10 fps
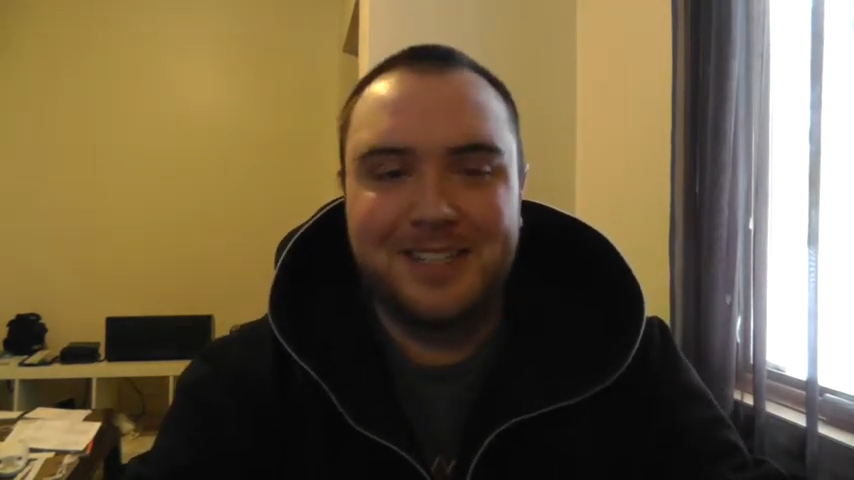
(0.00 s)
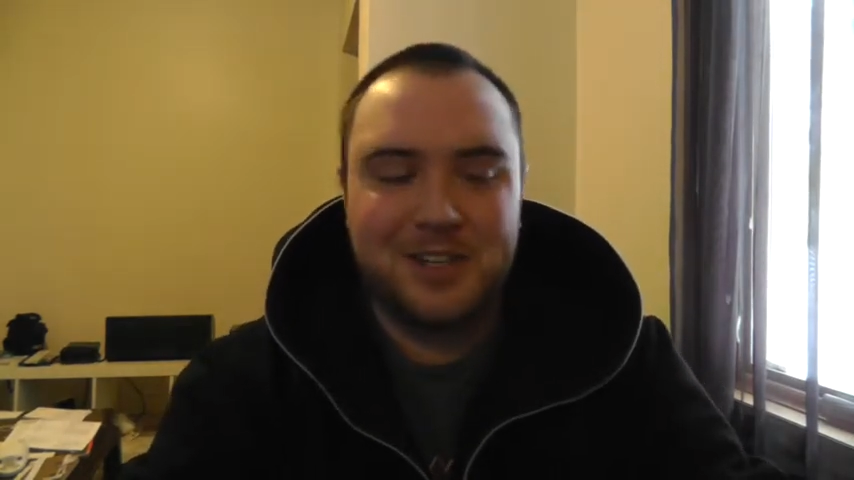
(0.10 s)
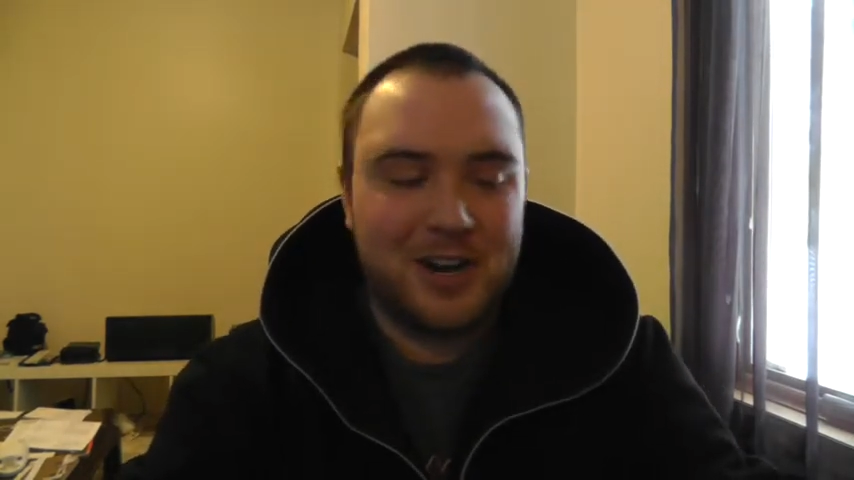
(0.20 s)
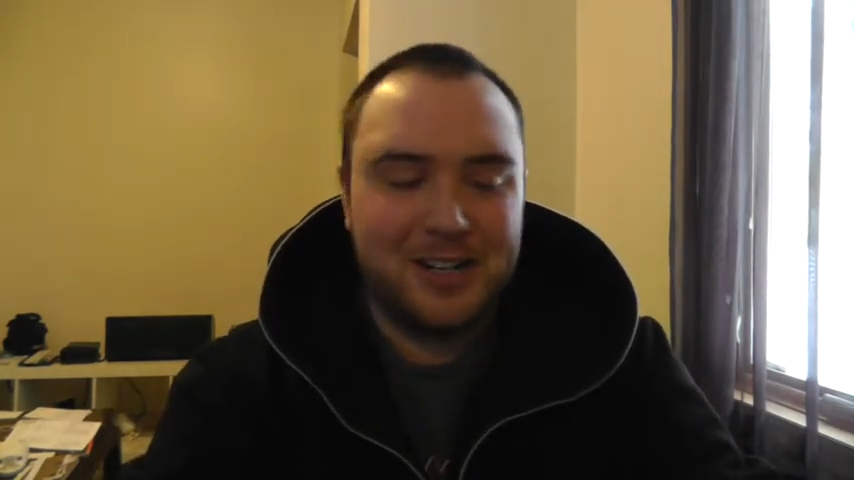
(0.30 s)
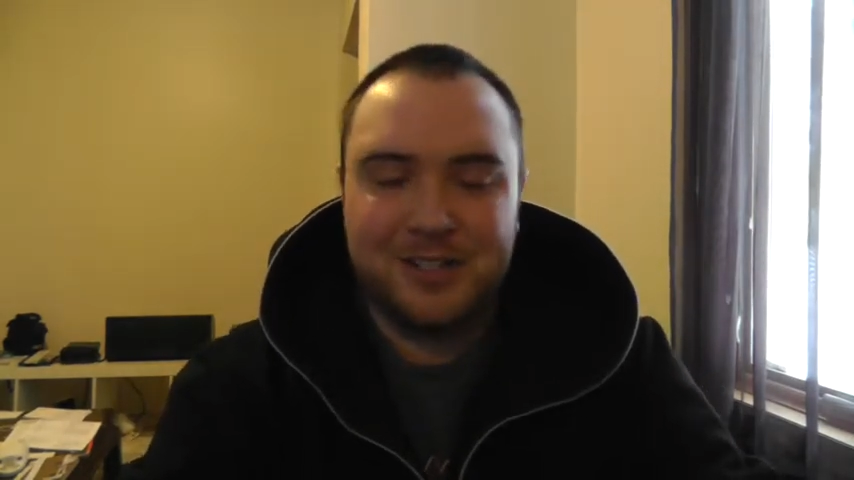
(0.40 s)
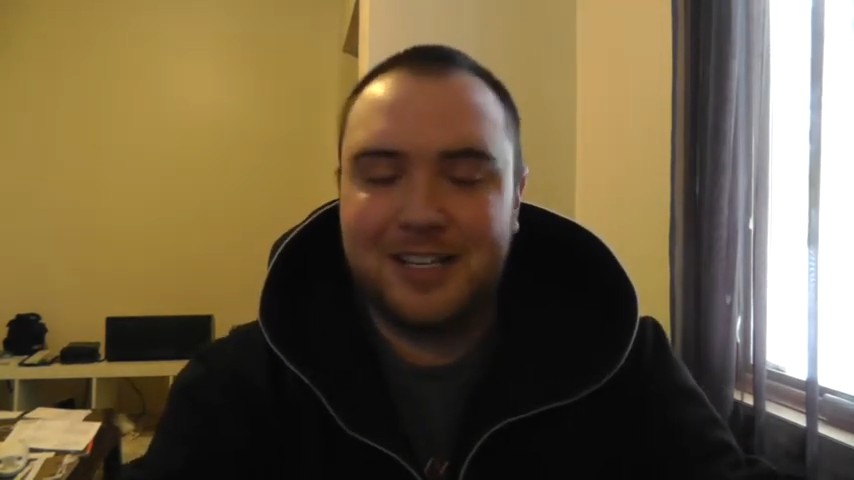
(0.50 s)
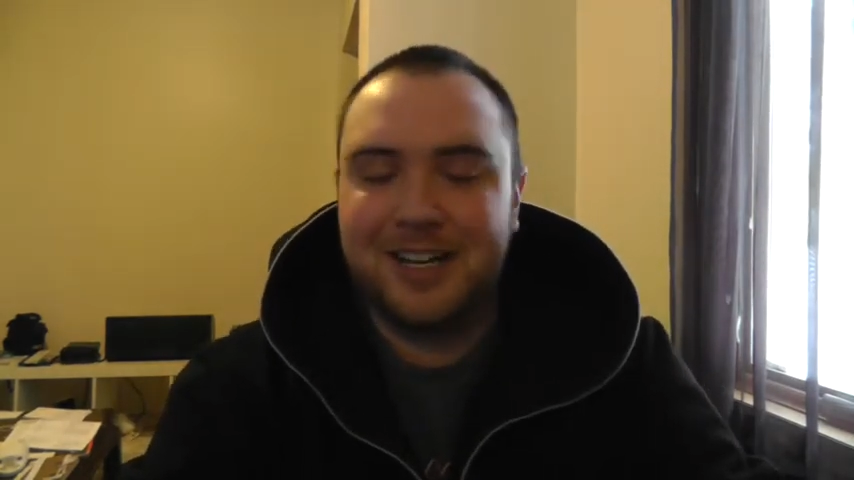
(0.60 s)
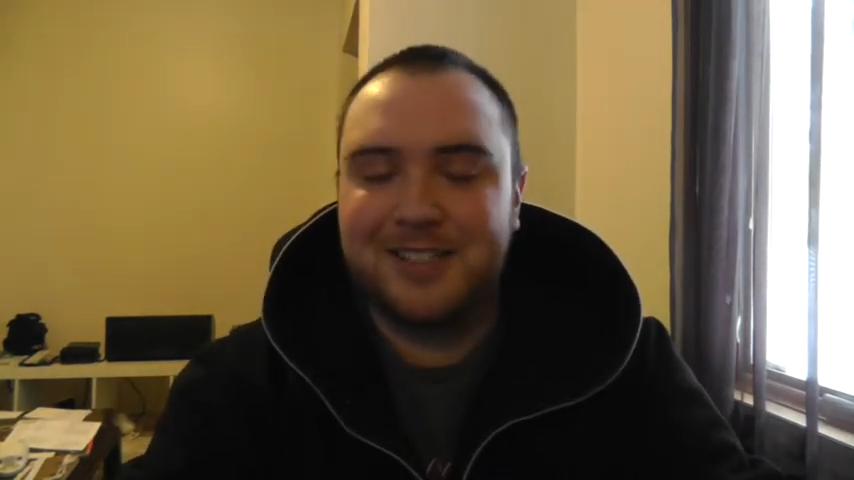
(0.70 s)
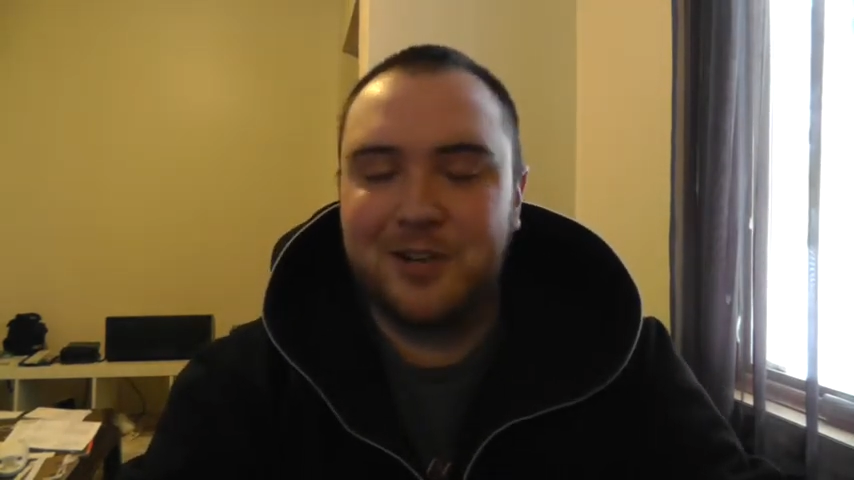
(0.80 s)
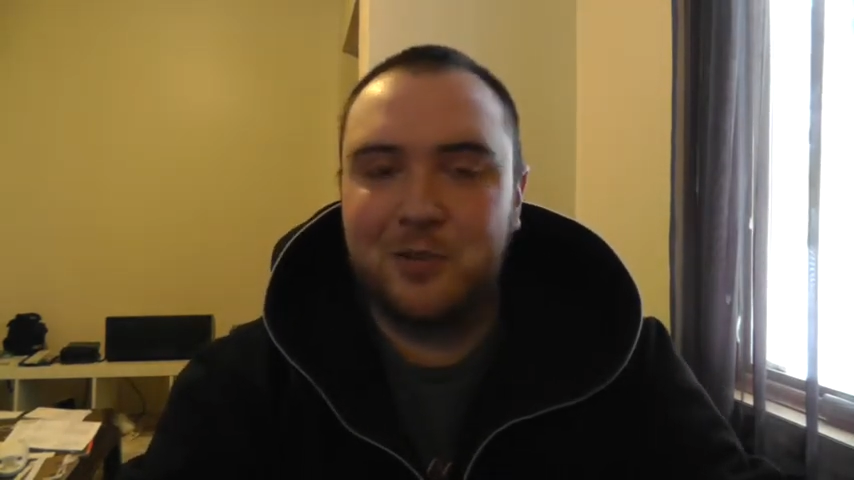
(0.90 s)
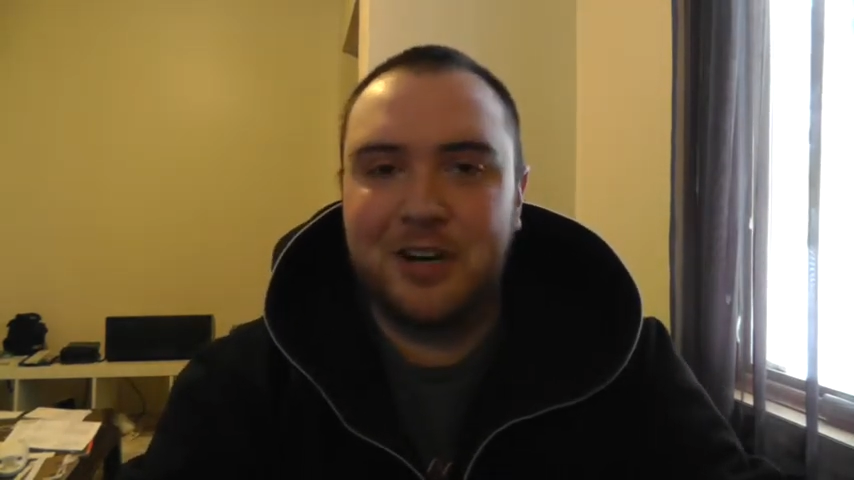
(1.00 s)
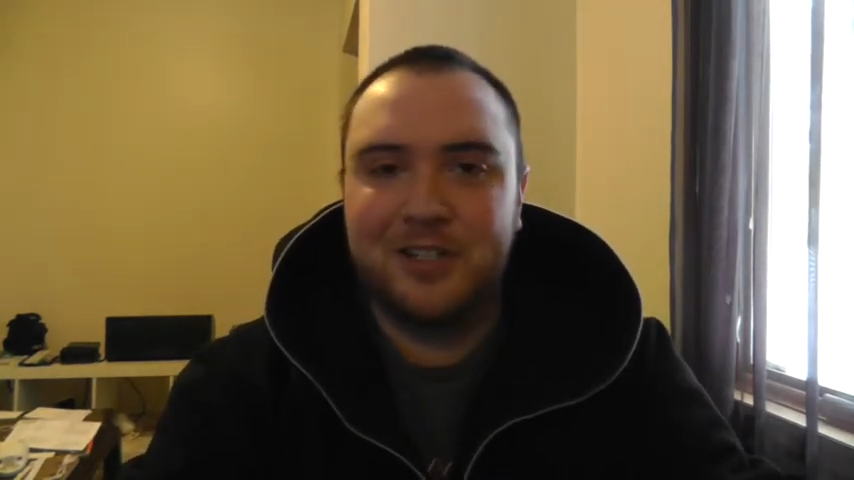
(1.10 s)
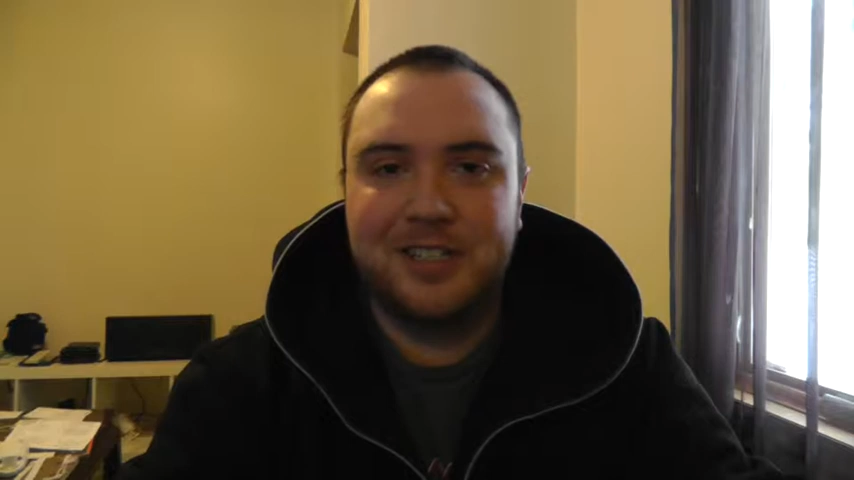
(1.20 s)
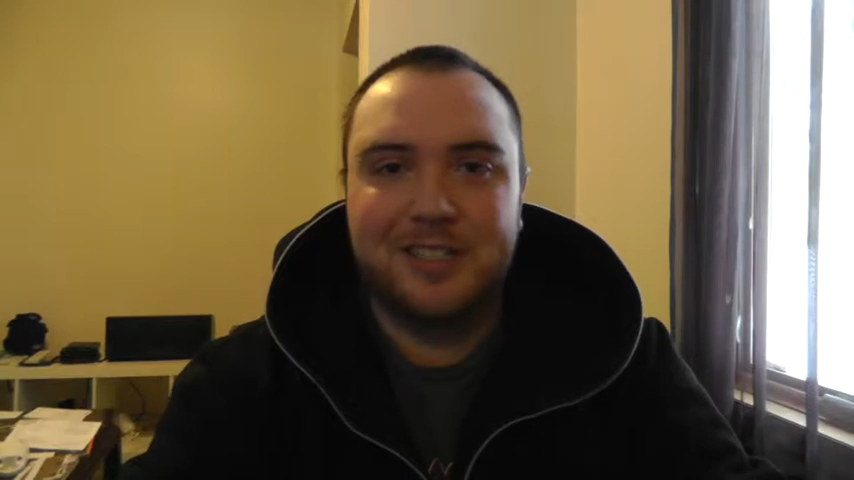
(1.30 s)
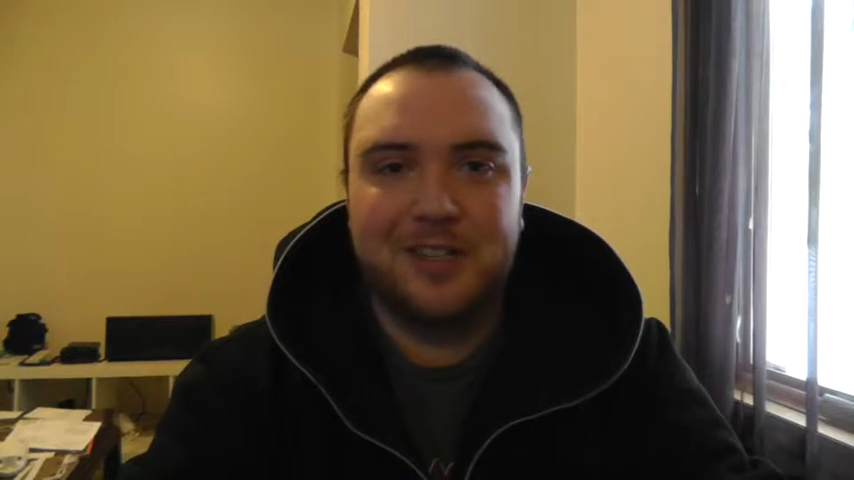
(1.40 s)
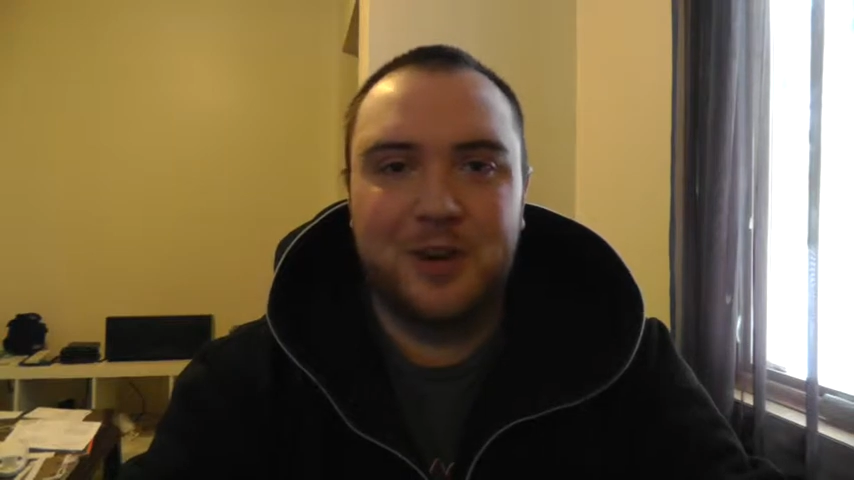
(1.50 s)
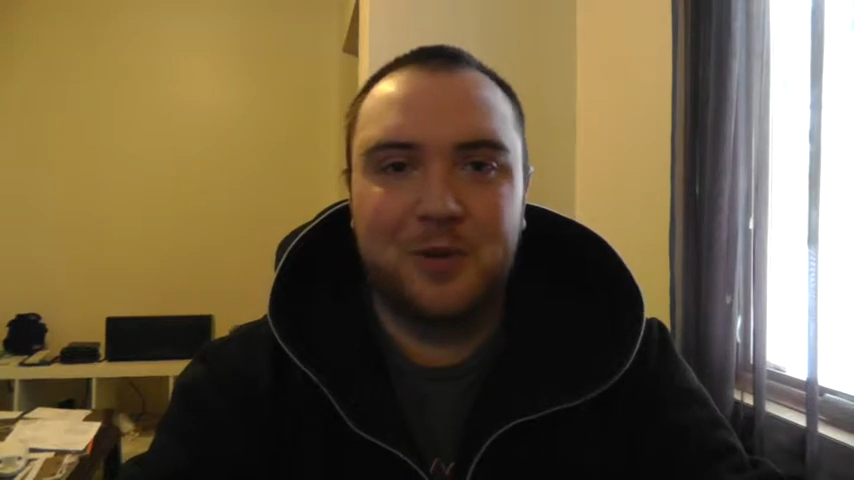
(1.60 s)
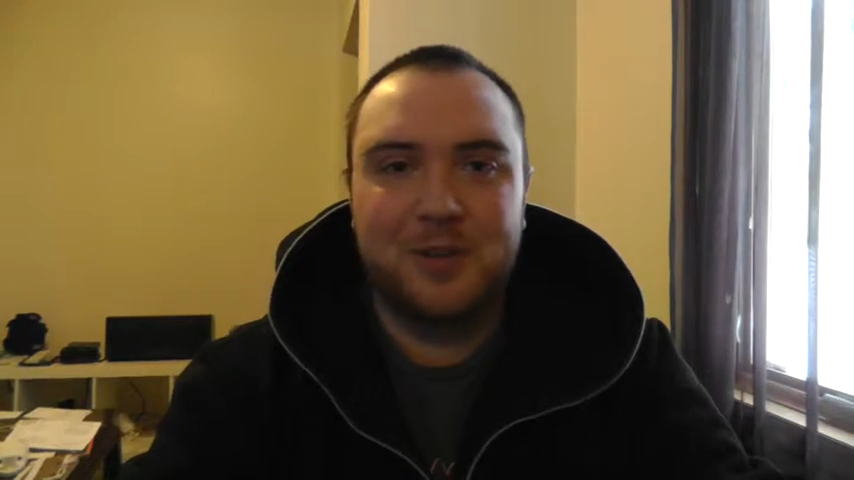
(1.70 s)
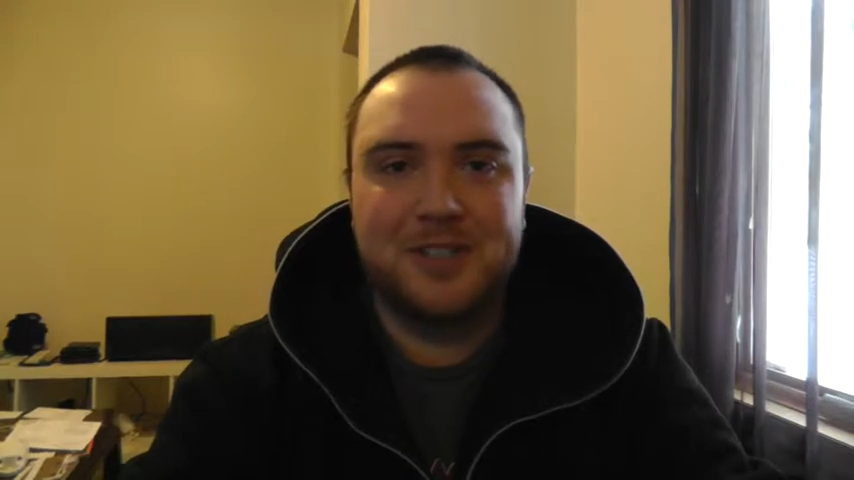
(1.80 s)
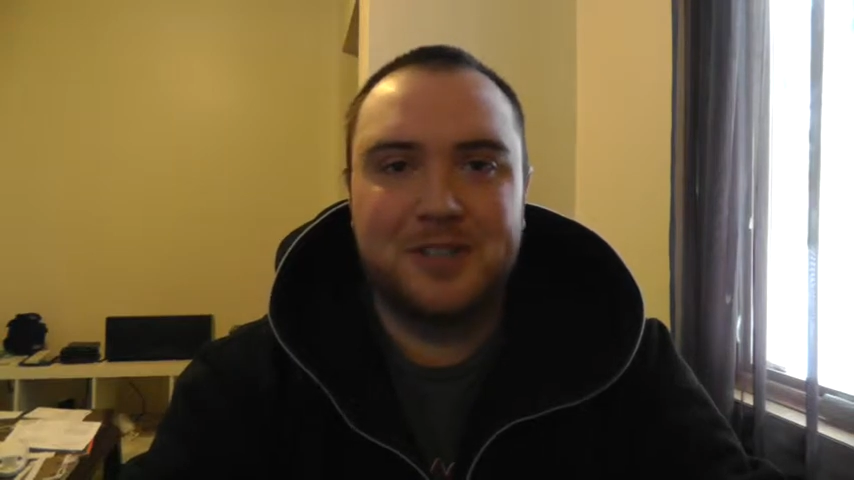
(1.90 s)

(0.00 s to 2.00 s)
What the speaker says: I just got done watching Star Wars,